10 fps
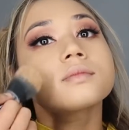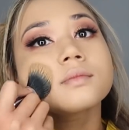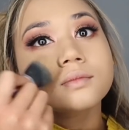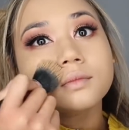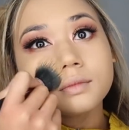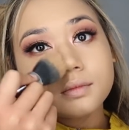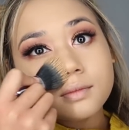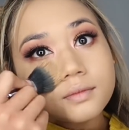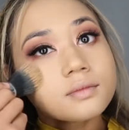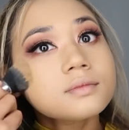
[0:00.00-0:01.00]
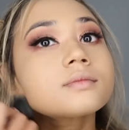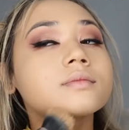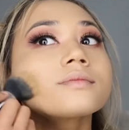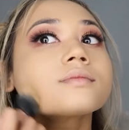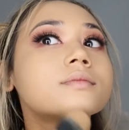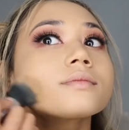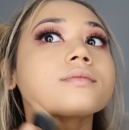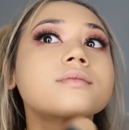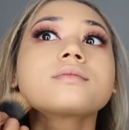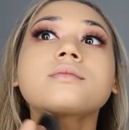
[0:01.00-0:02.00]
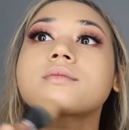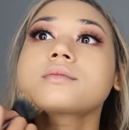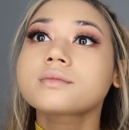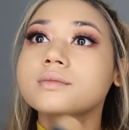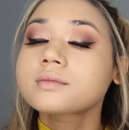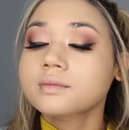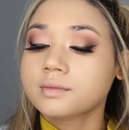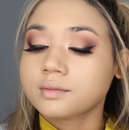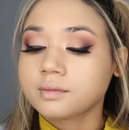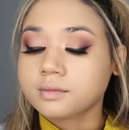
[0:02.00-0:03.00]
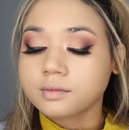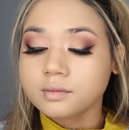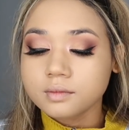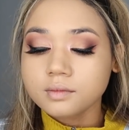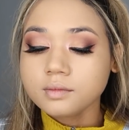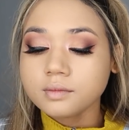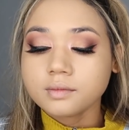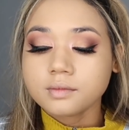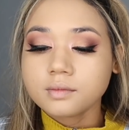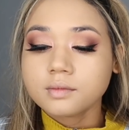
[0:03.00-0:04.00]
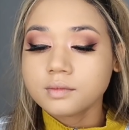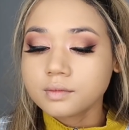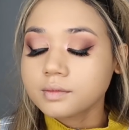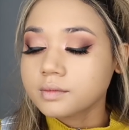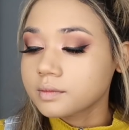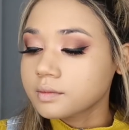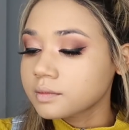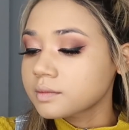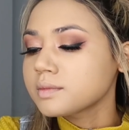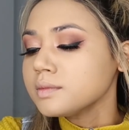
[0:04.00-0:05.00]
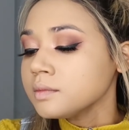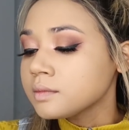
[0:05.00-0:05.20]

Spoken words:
(silent)